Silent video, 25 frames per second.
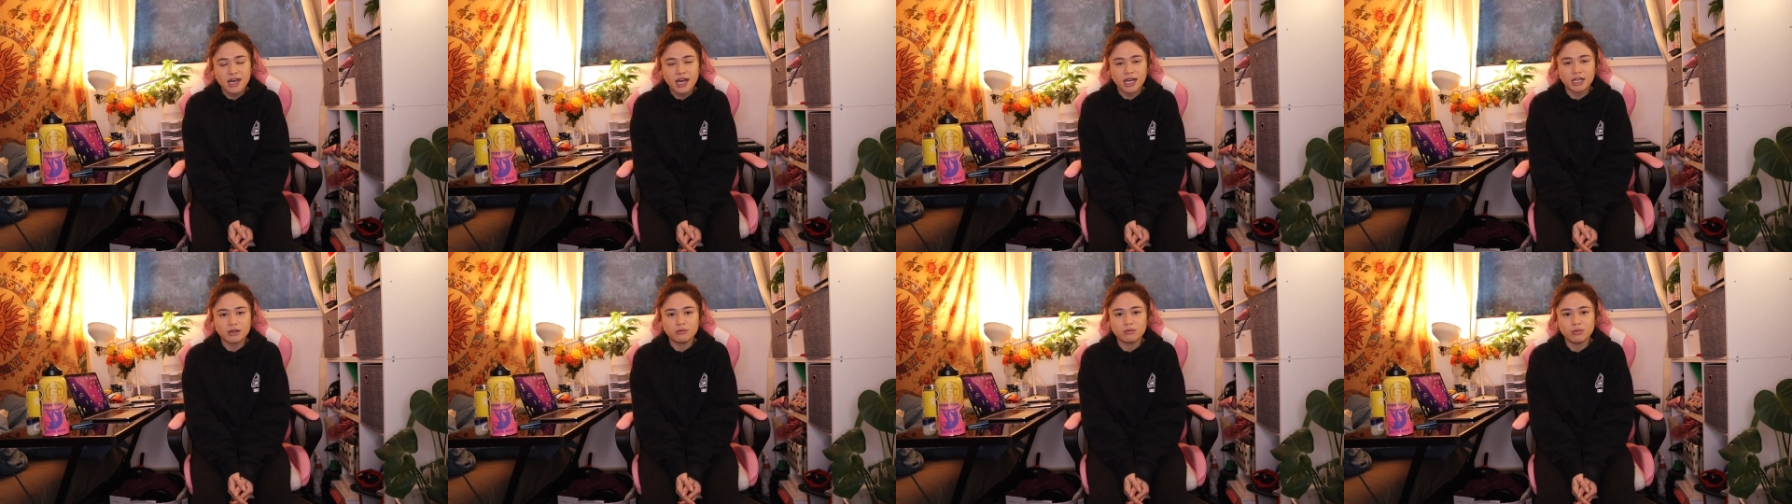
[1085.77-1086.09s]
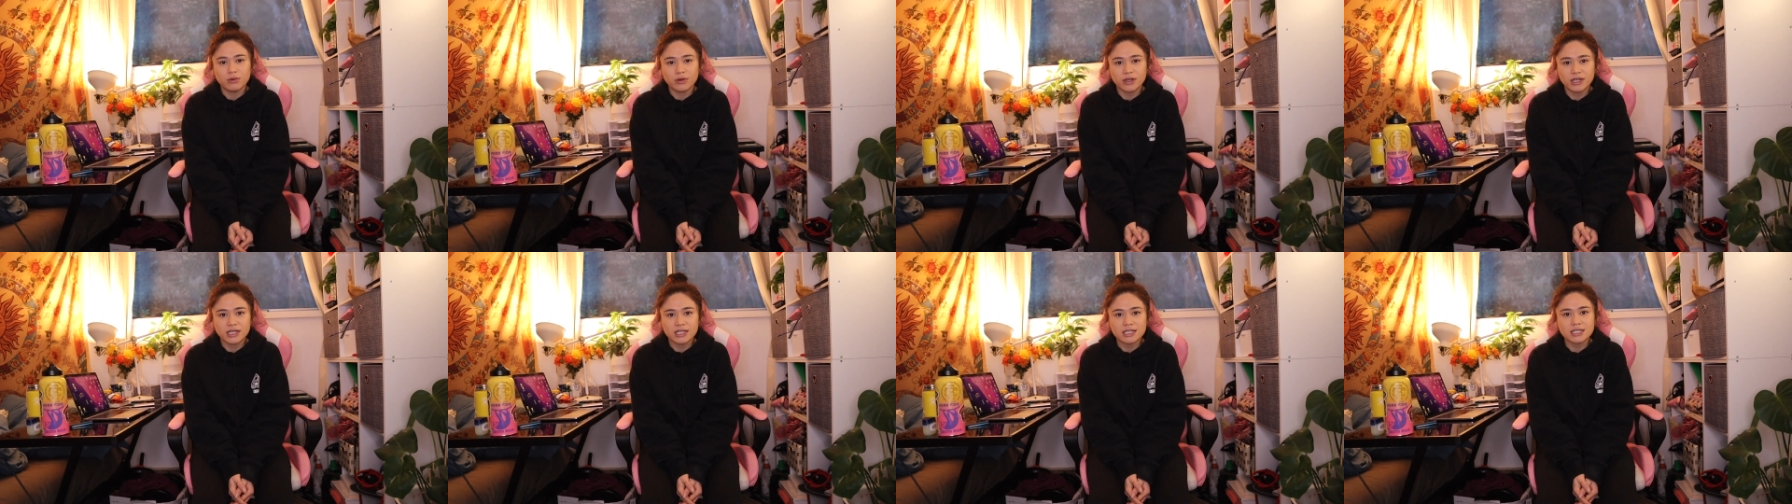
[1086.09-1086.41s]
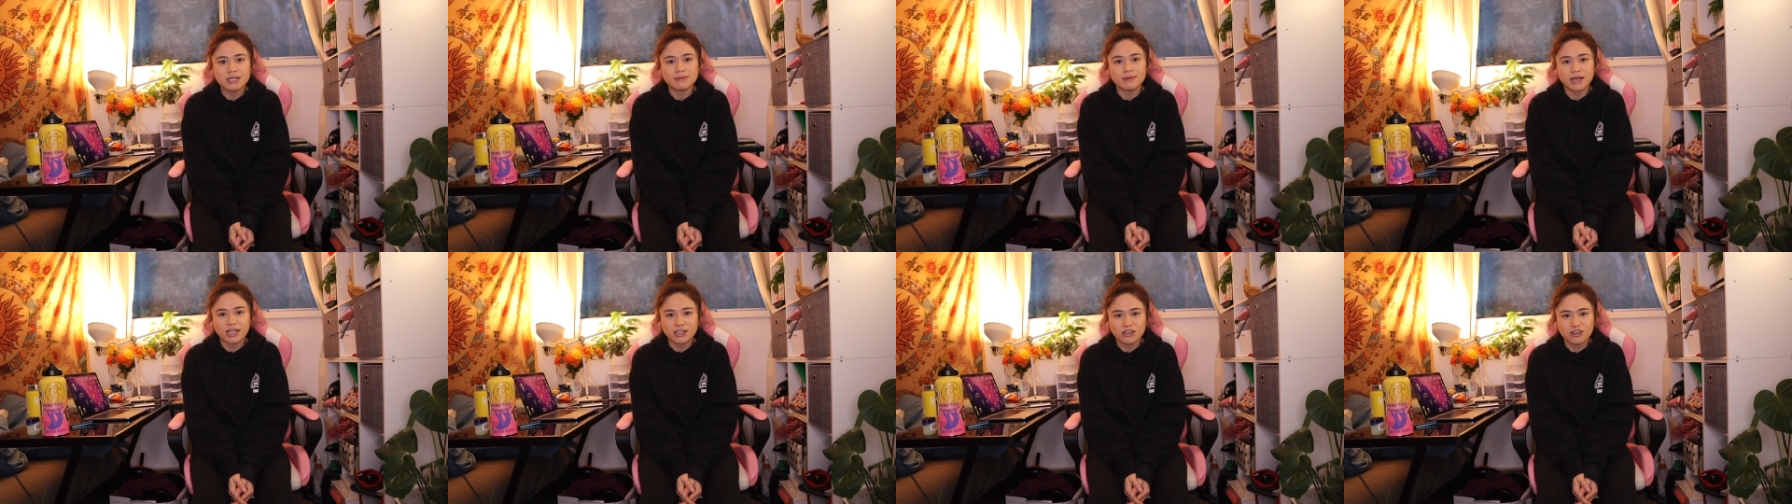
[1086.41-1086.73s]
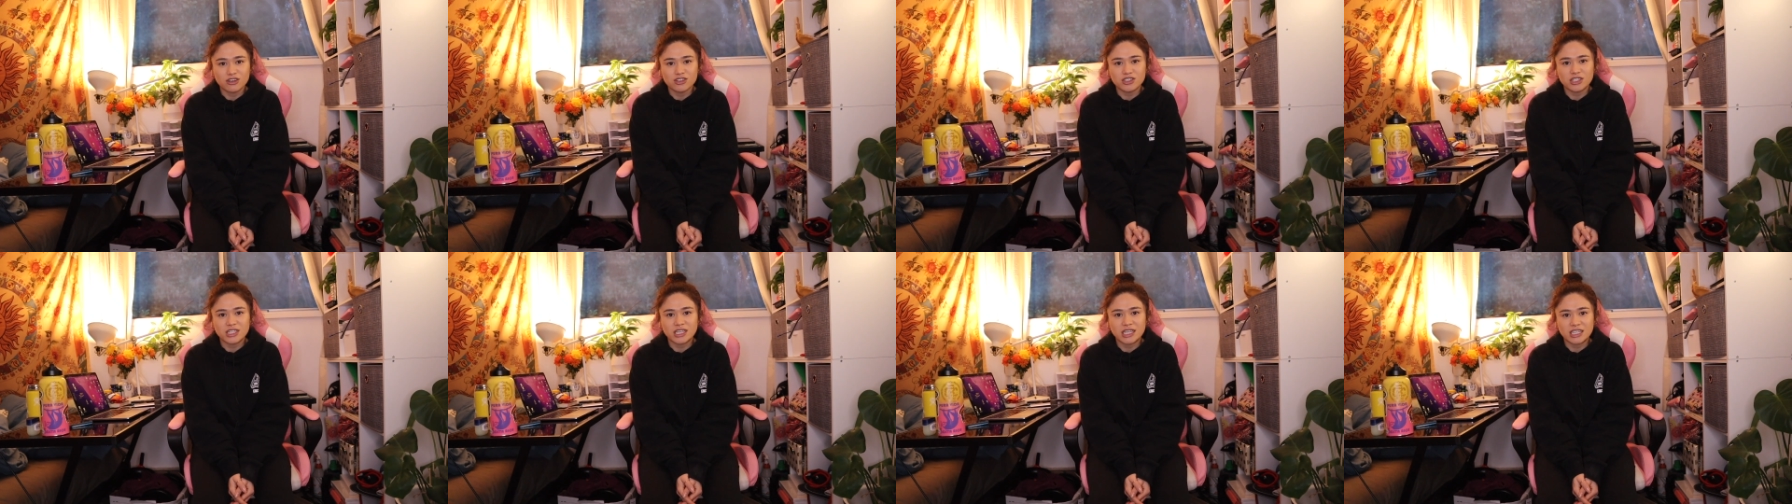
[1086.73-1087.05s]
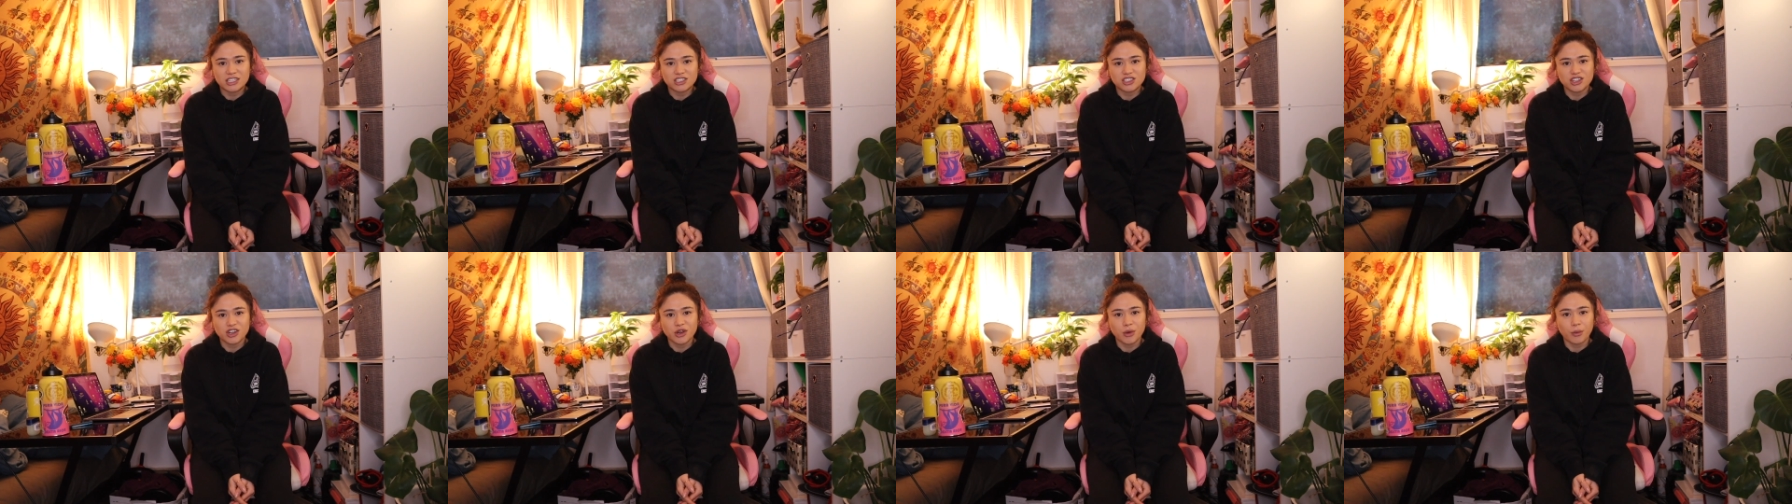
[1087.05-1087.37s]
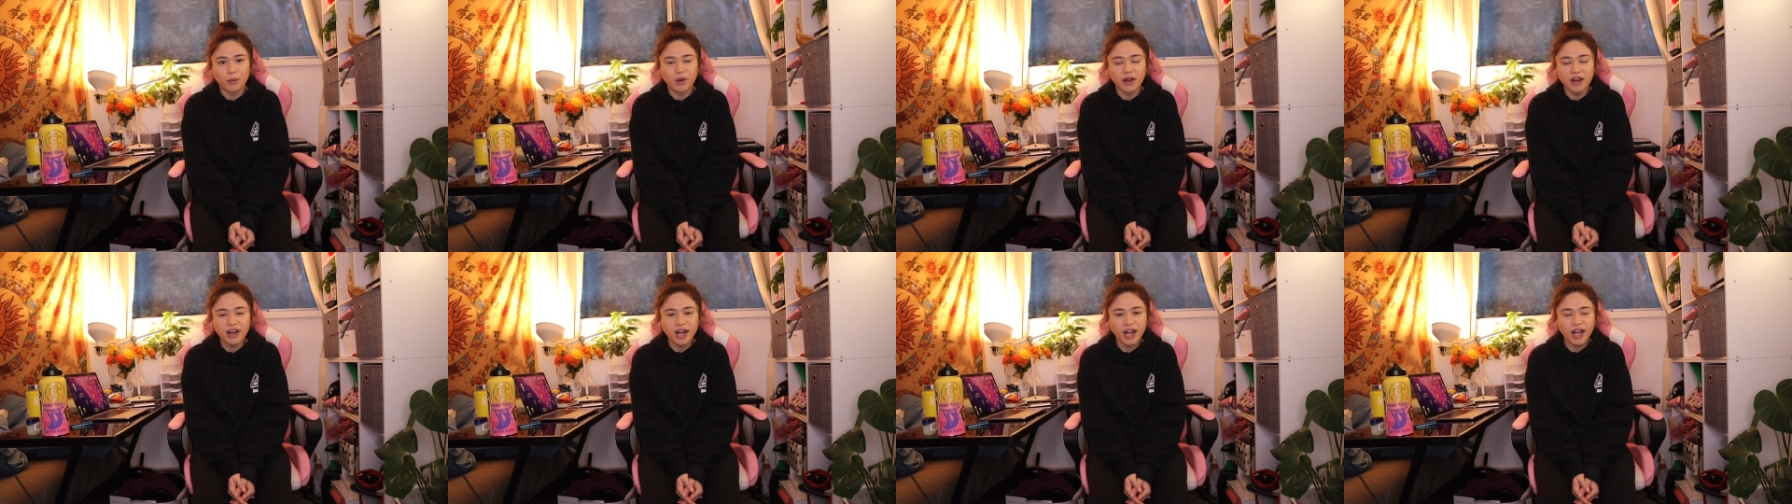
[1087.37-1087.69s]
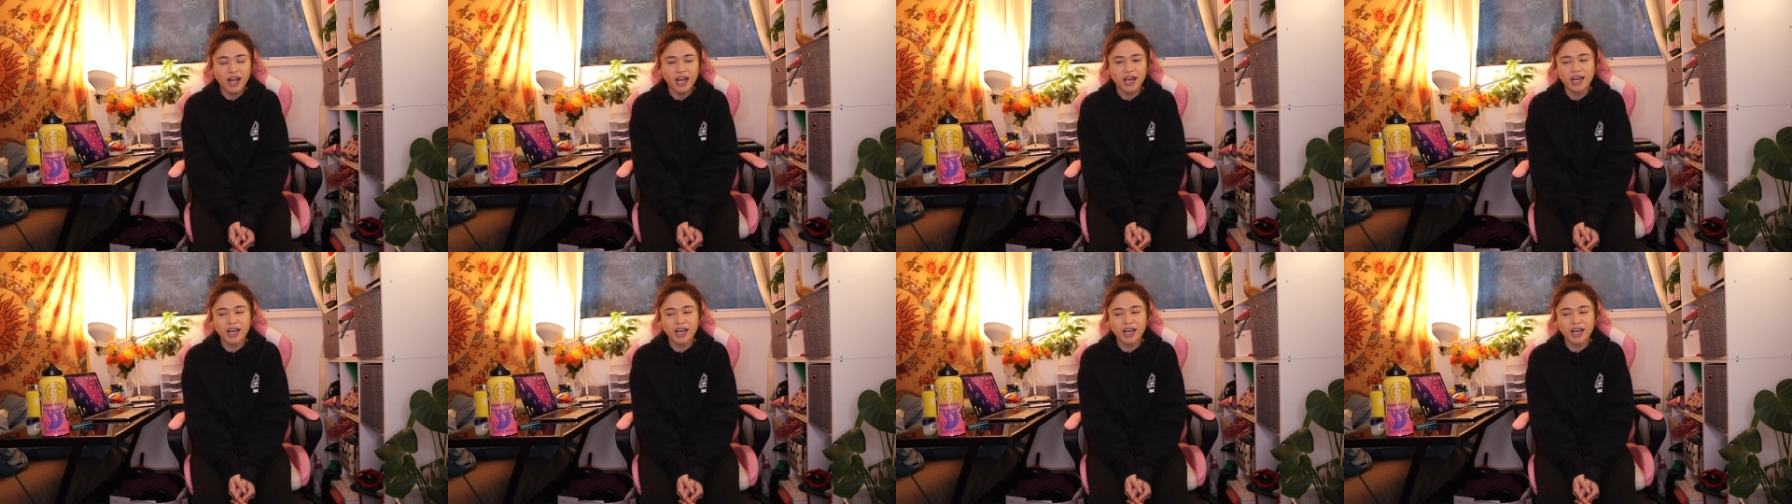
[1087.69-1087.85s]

and bring some energy into your work.